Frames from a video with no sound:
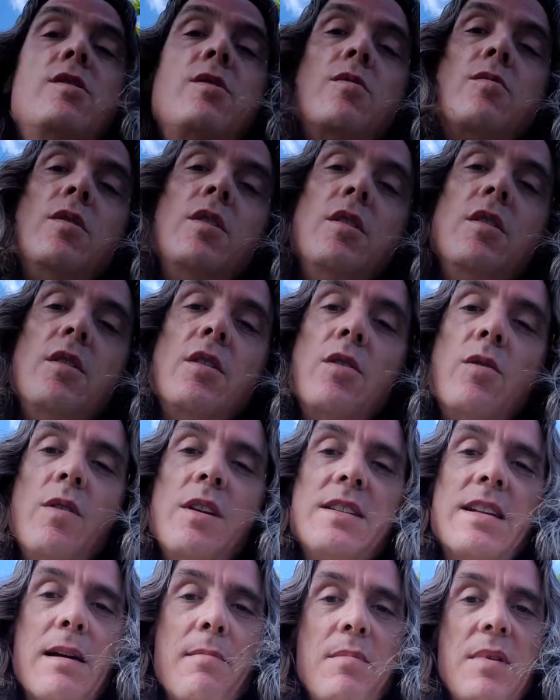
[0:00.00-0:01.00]
what
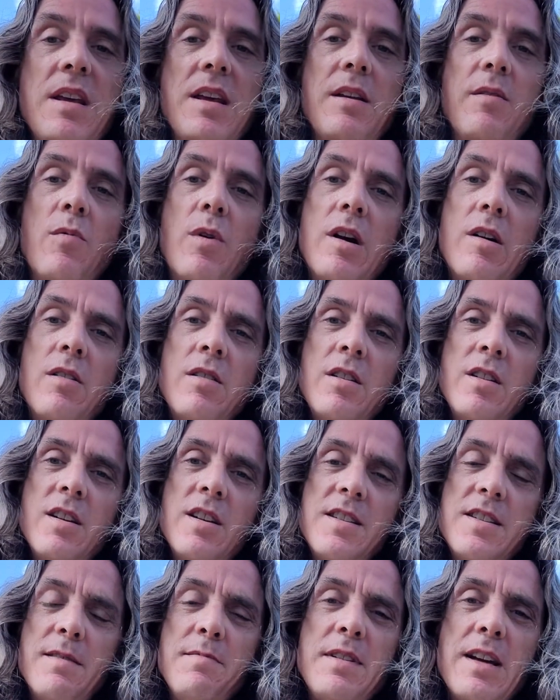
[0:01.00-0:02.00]
does that mean? Well,
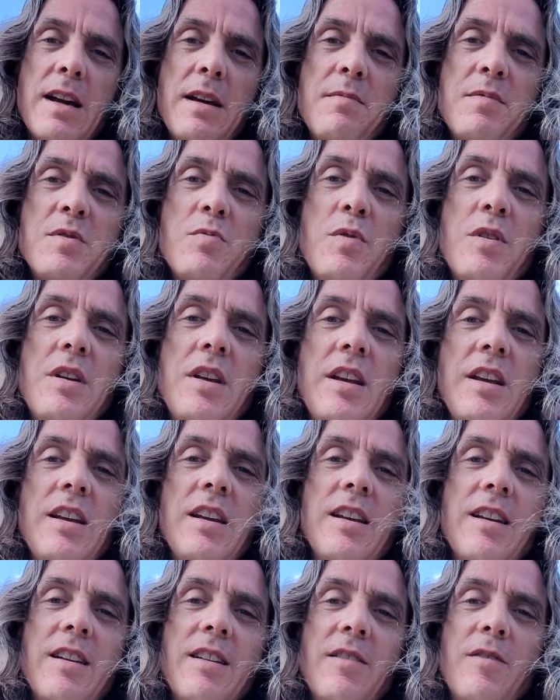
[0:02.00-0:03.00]
sometimes we
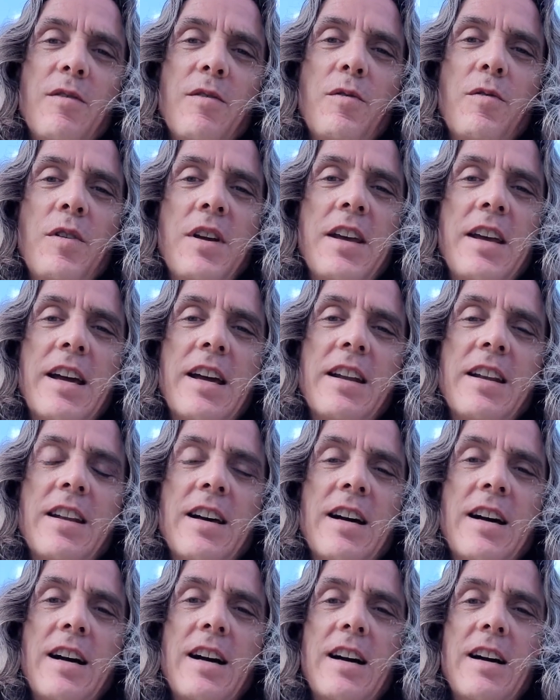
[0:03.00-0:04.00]
get
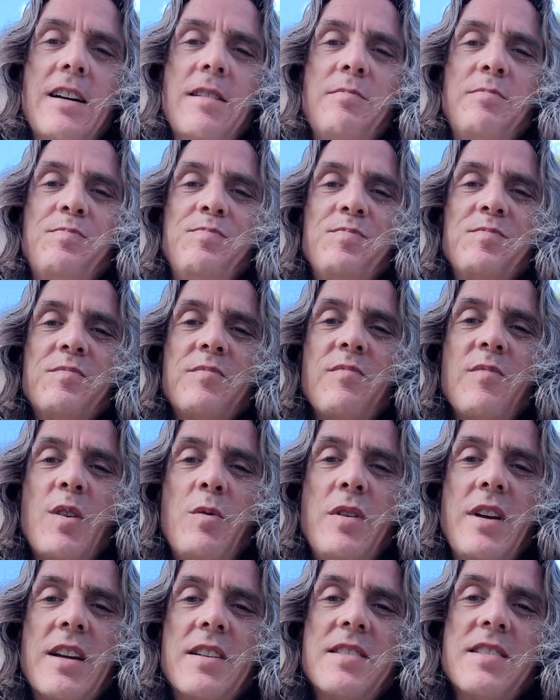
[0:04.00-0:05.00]

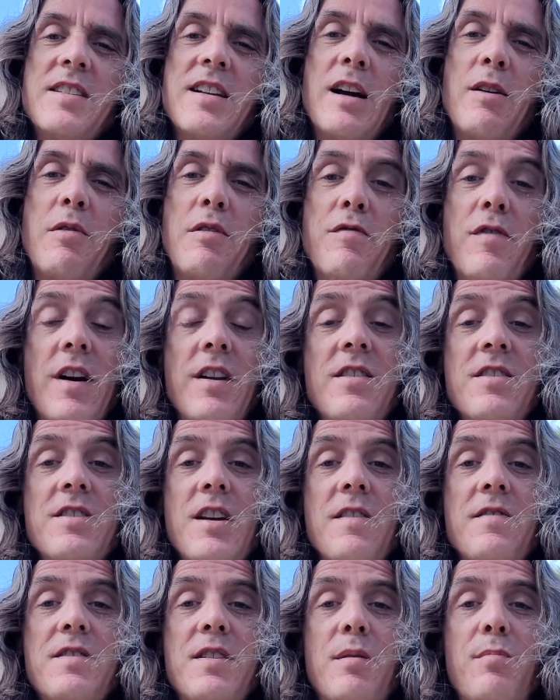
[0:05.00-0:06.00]
stuck. We find
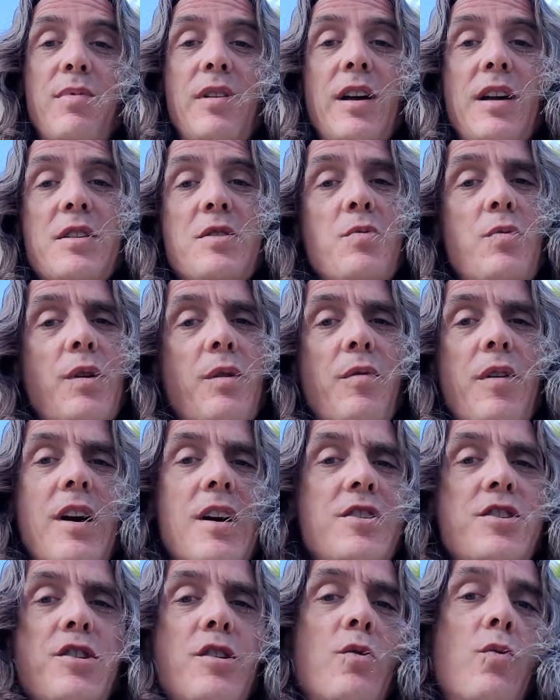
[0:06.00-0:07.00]
ourselves in a place where we're
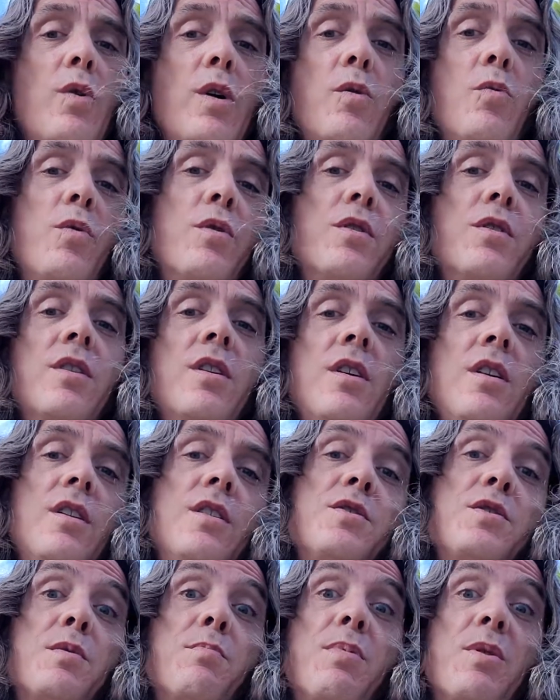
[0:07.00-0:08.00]
not sure what we're
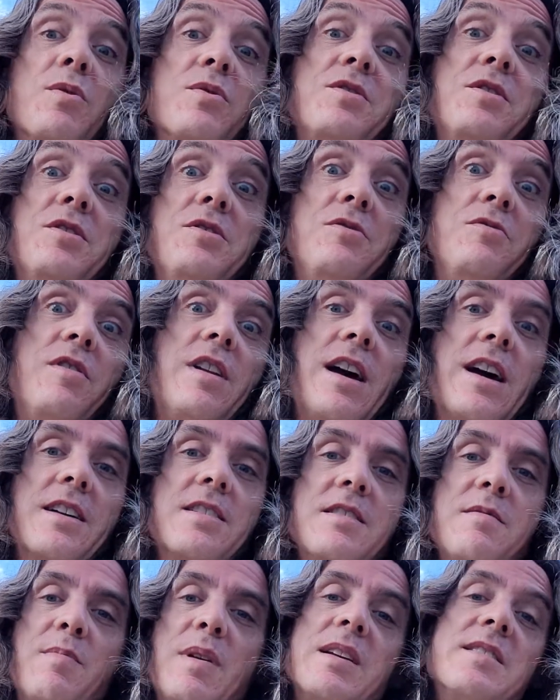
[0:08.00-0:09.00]
supposed to do
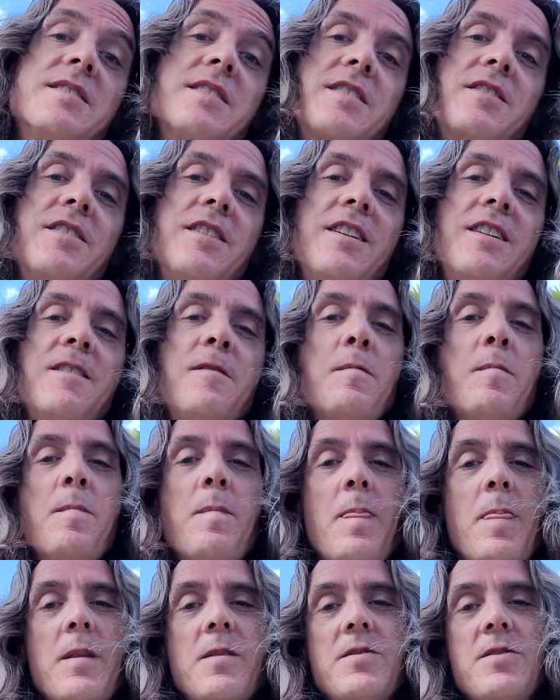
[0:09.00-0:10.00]
next, basically.
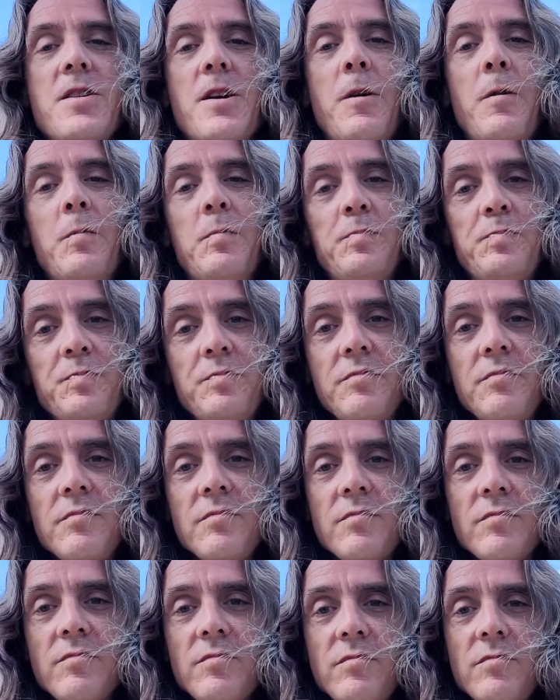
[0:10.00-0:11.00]
So,
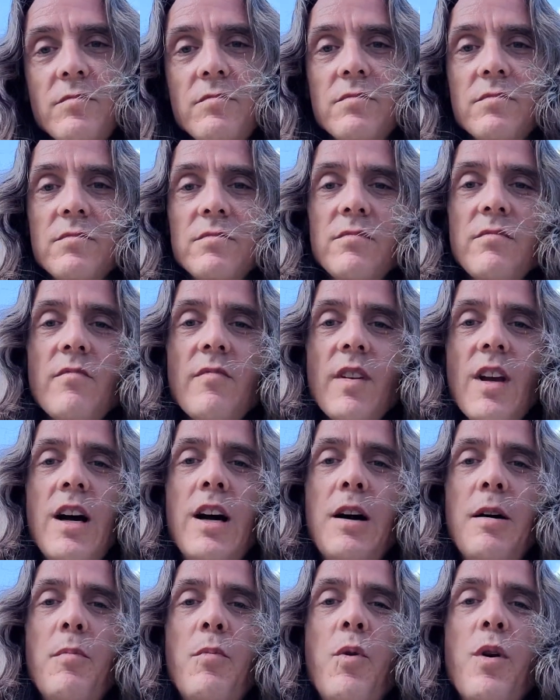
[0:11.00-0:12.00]

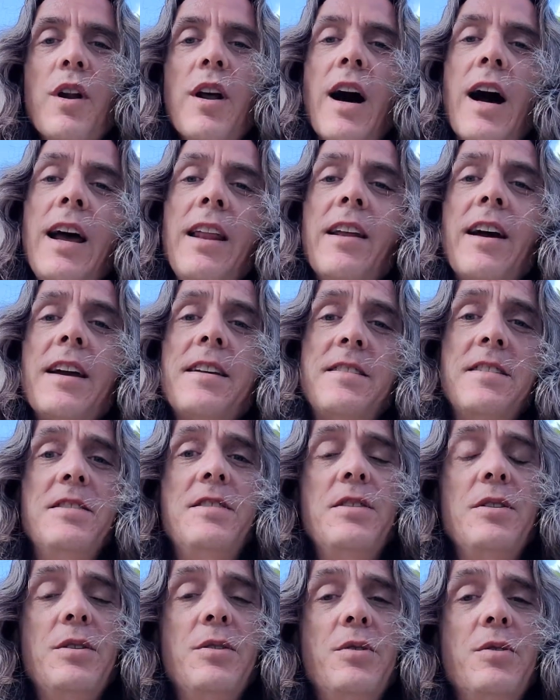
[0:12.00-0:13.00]
what I like to
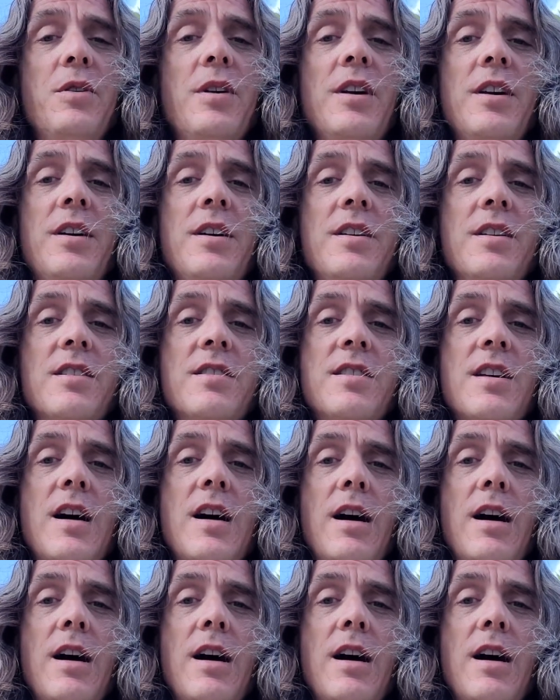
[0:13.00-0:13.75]
do is